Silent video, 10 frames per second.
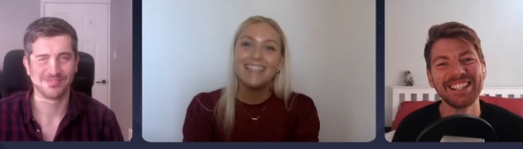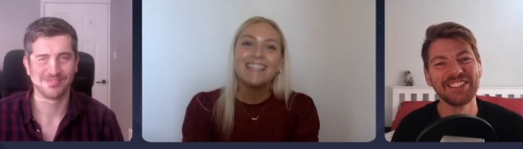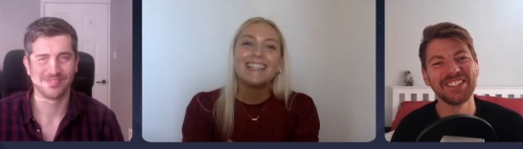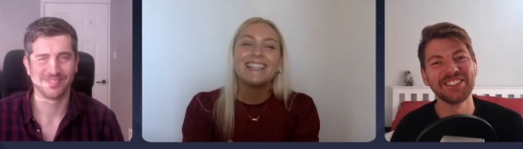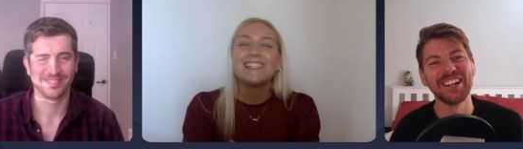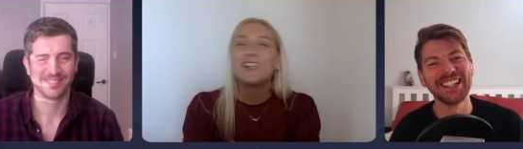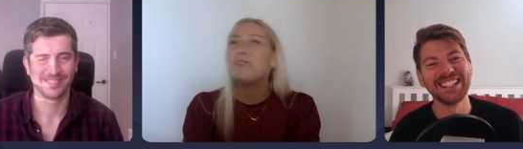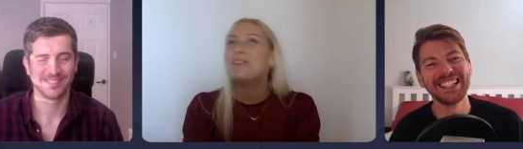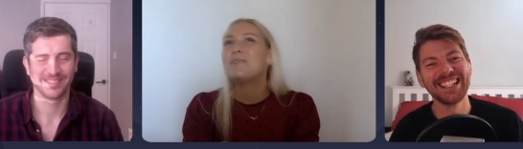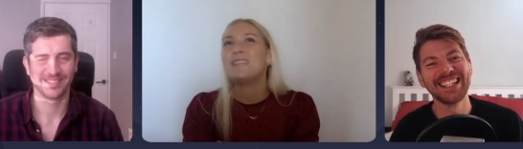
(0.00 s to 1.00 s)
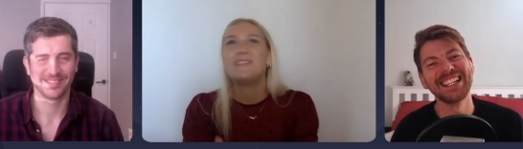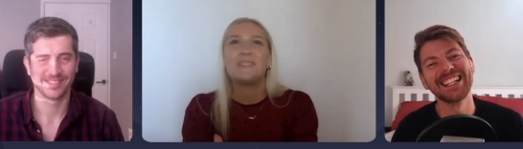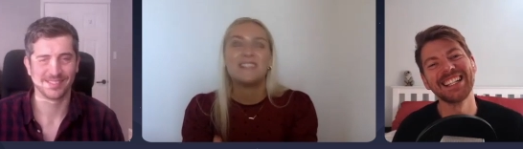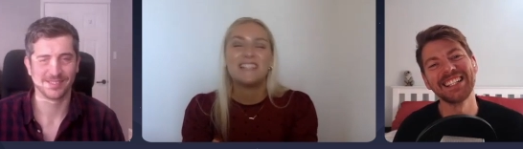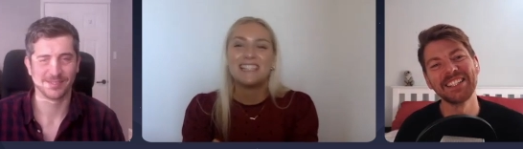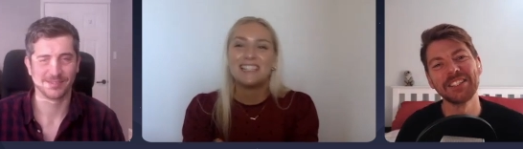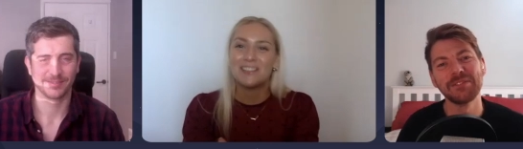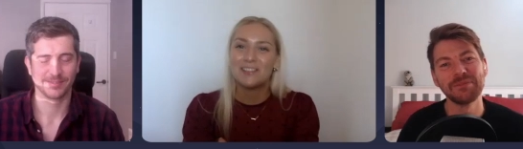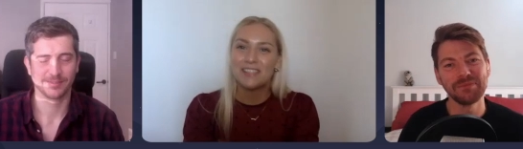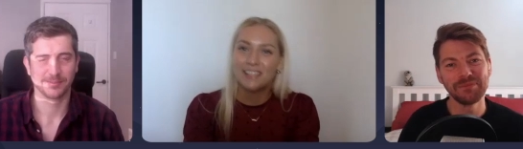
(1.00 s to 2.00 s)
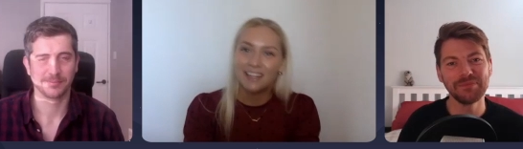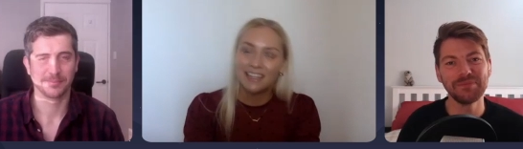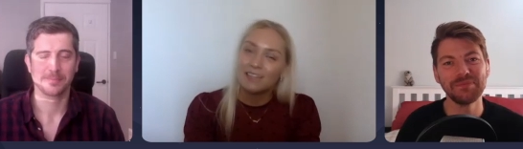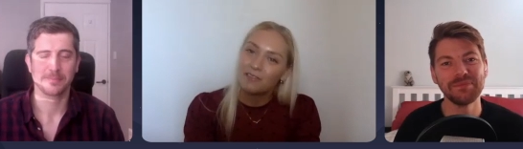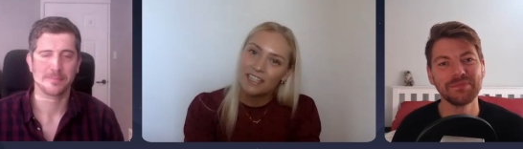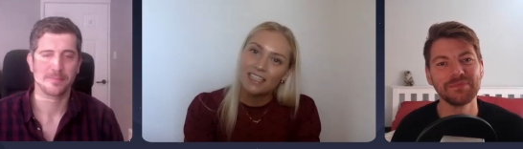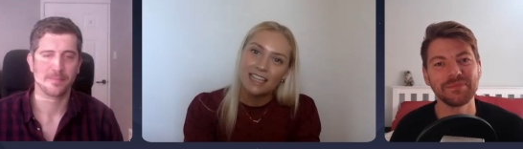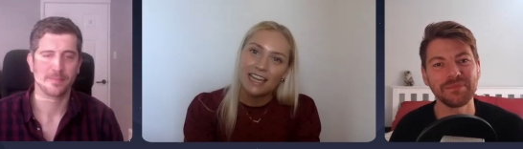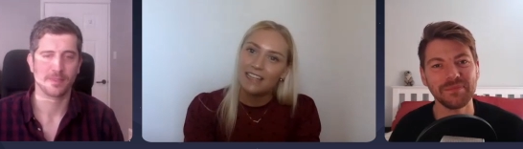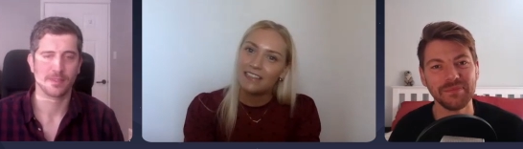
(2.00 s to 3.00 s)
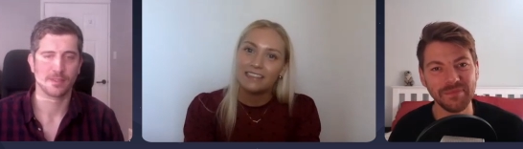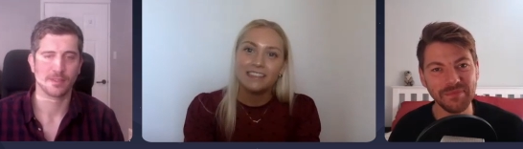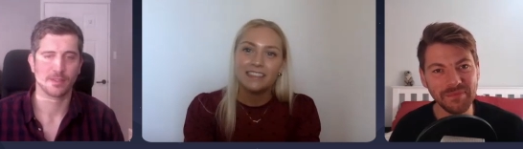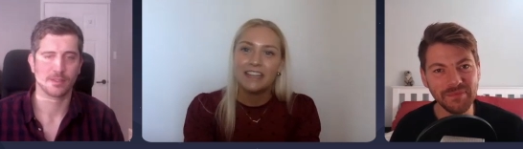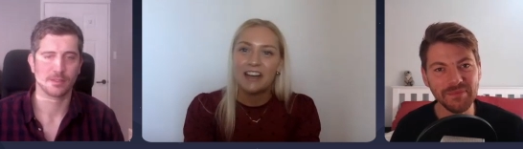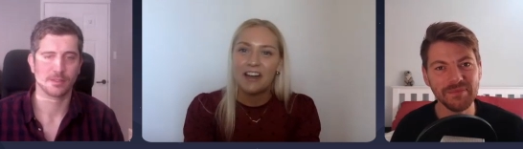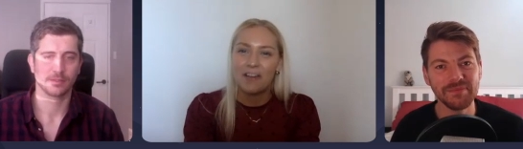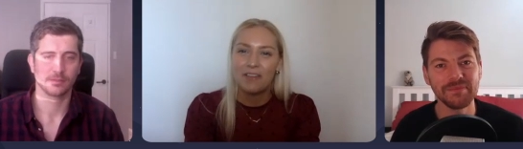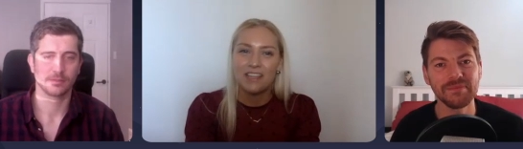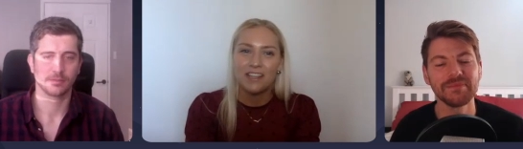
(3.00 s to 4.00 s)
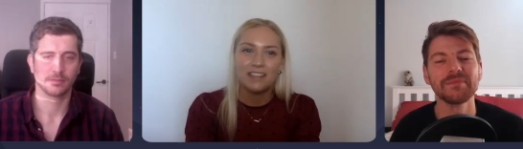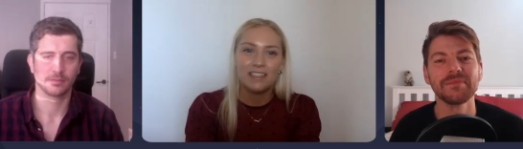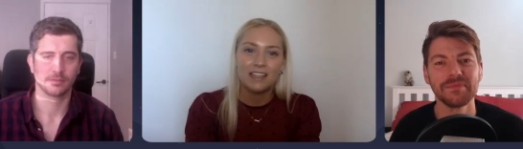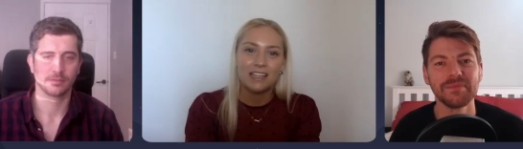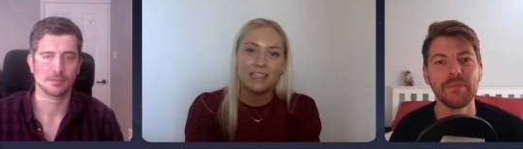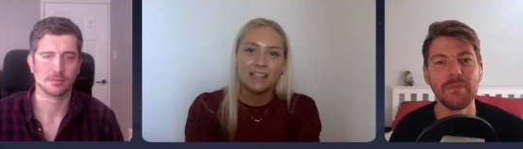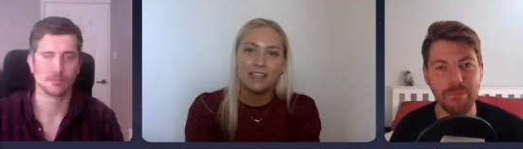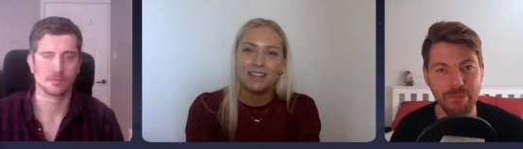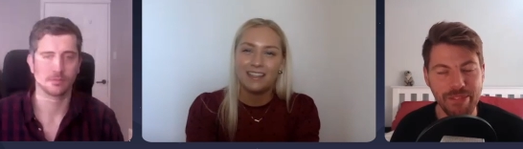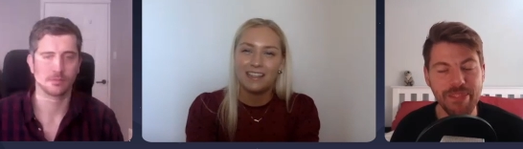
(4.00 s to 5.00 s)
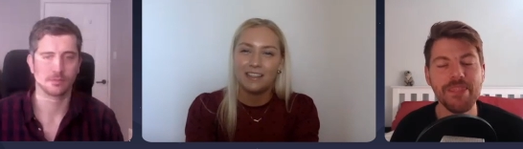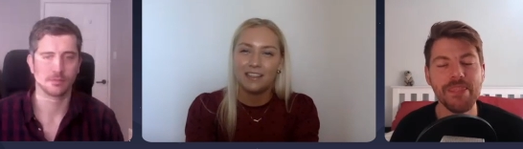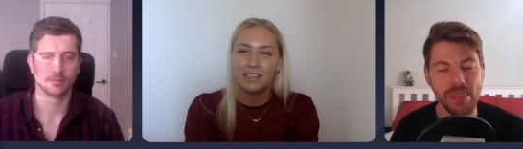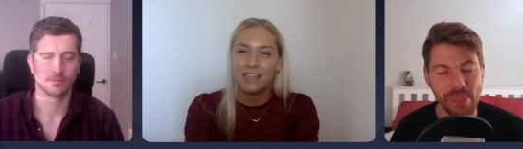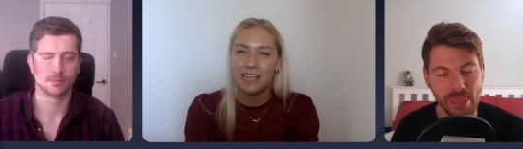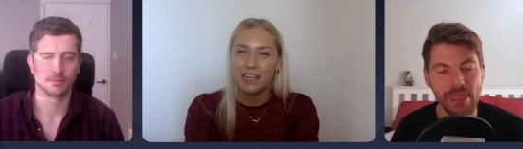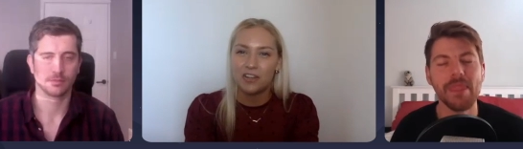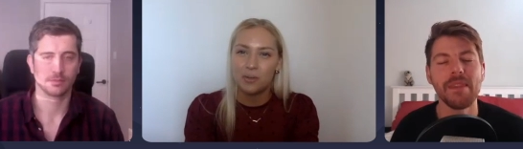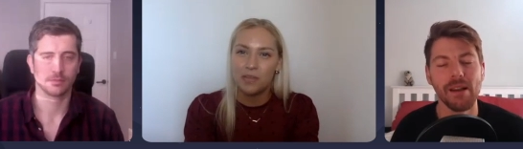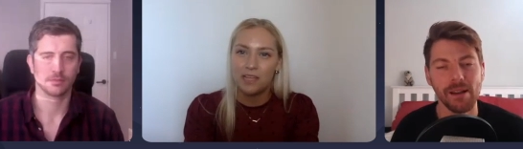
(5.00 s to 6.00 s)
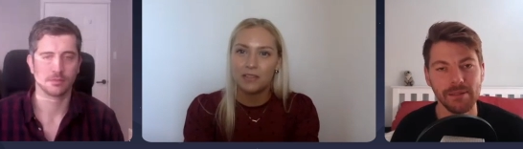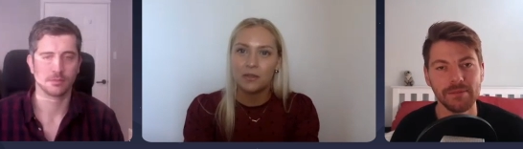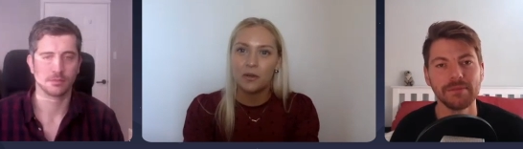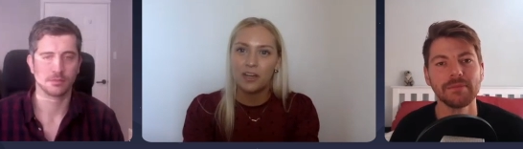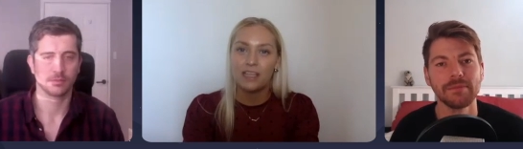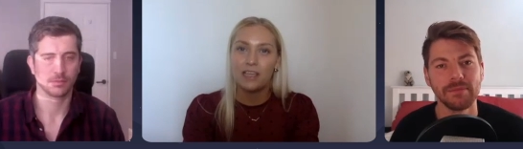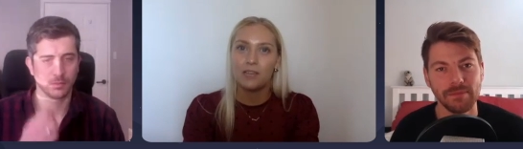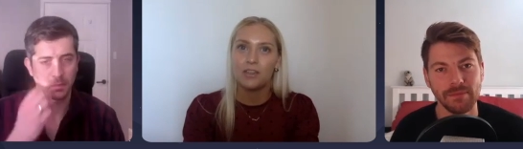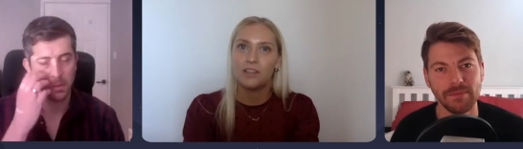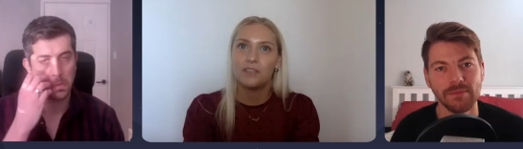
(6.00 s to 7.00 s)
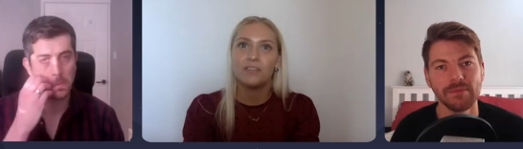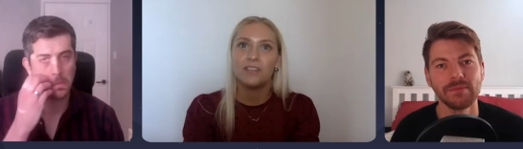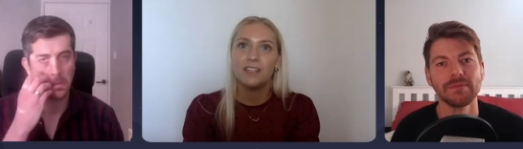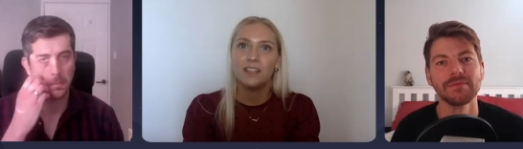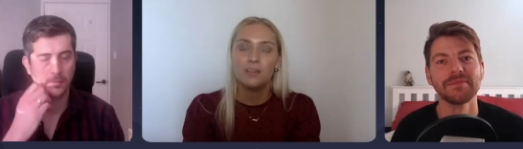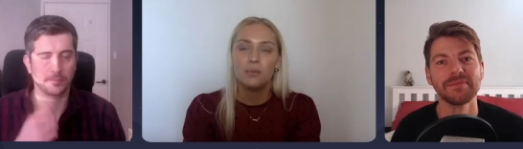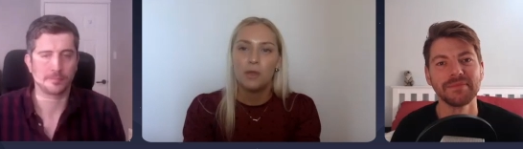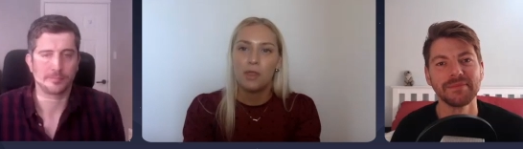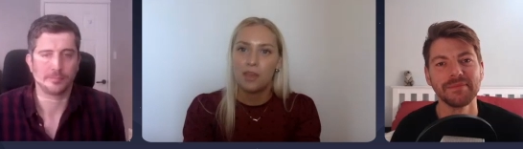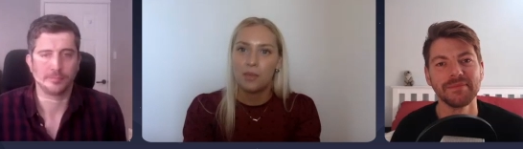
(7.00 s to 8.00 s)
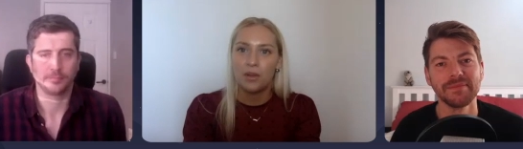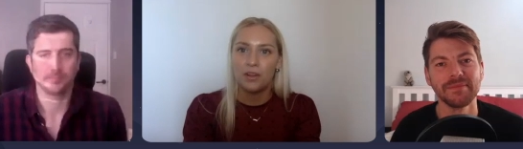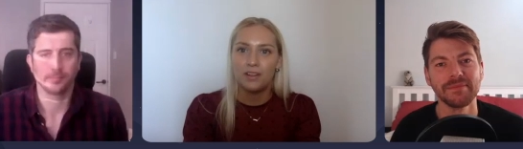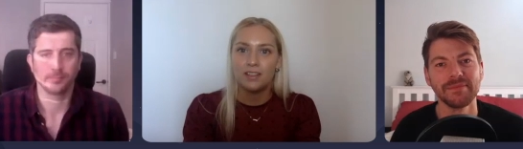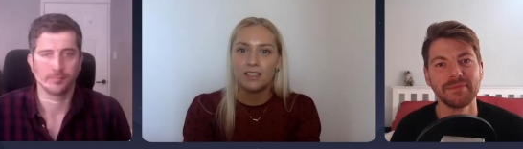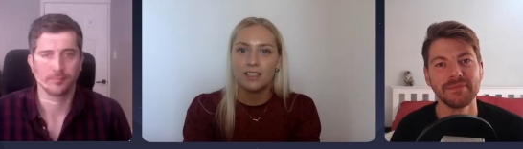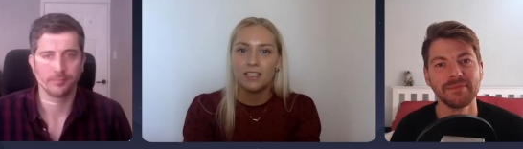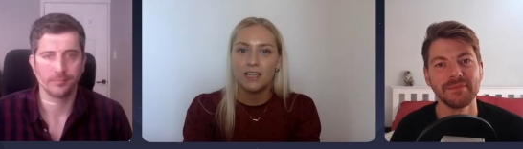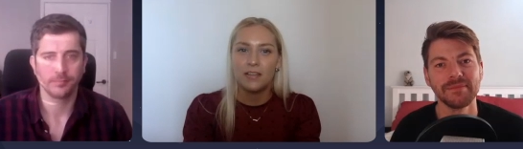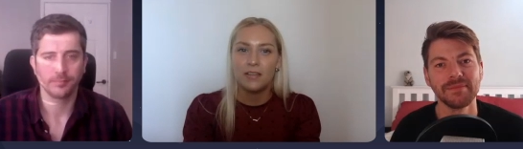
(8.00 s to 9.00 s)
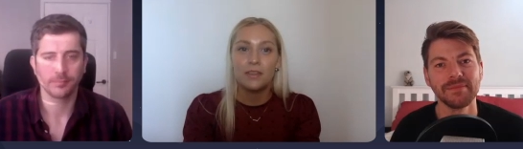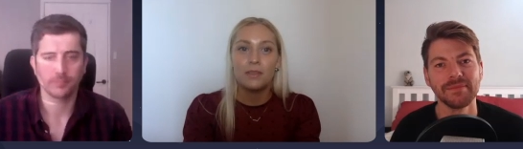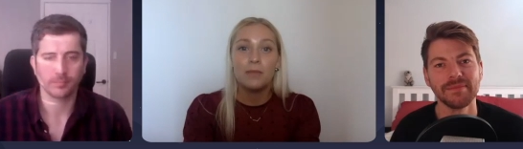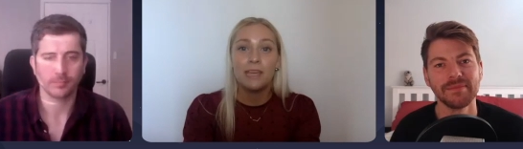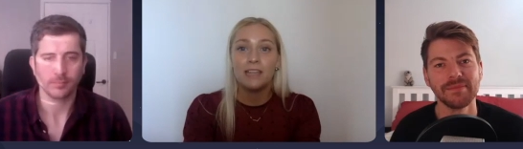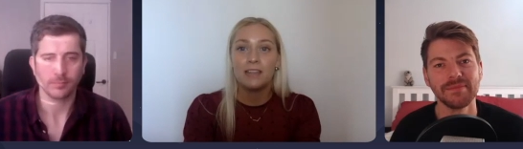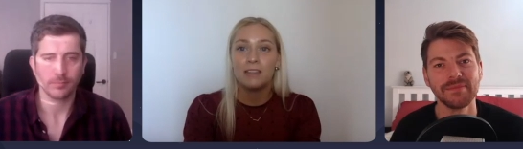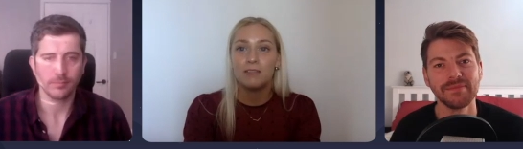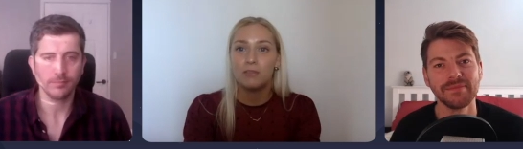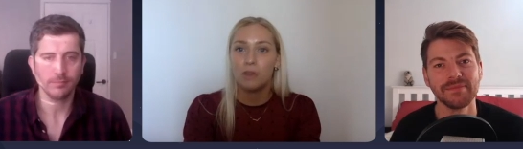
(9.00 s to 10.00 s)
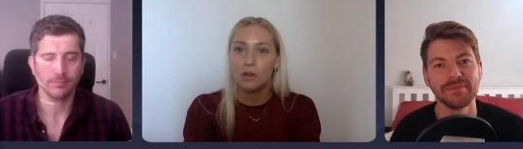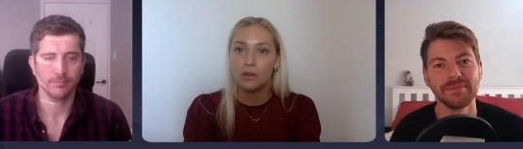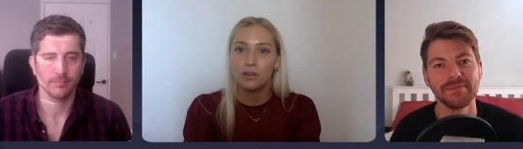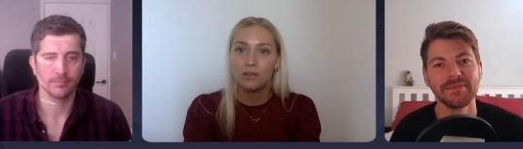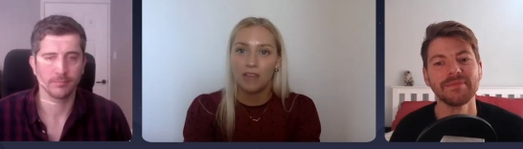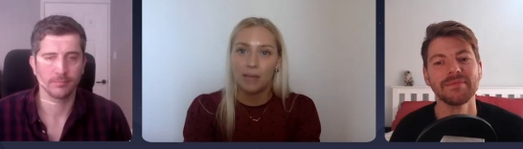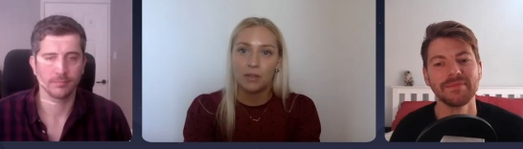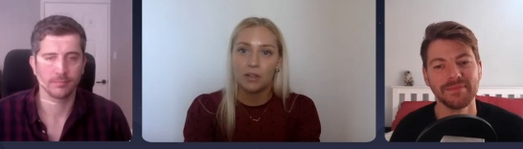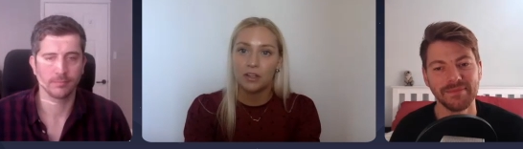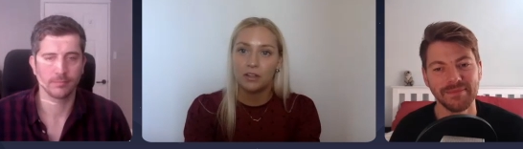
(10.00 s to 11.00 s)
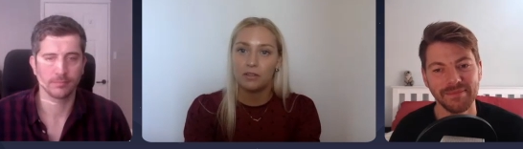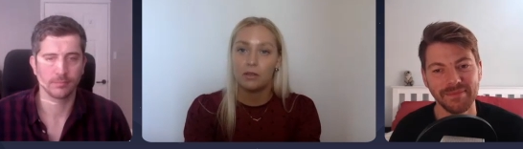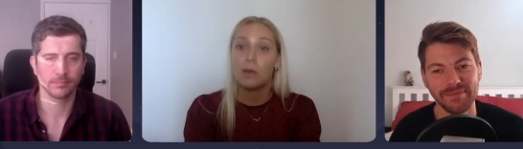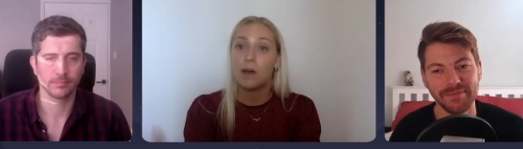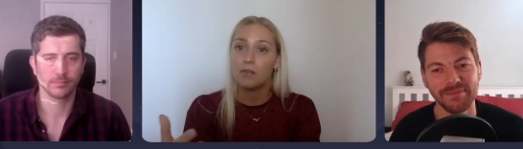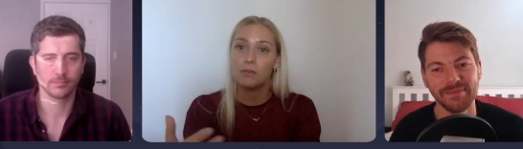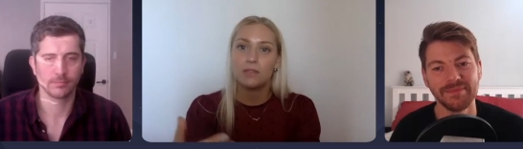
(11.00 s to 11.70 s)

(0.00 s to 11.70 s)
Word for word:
Speaker 1: There's so many people that are sort of stuck in retail, um, you know, stuck in the in the day job that isn't quite giving them what they want. And the main role of cabin crew, apart from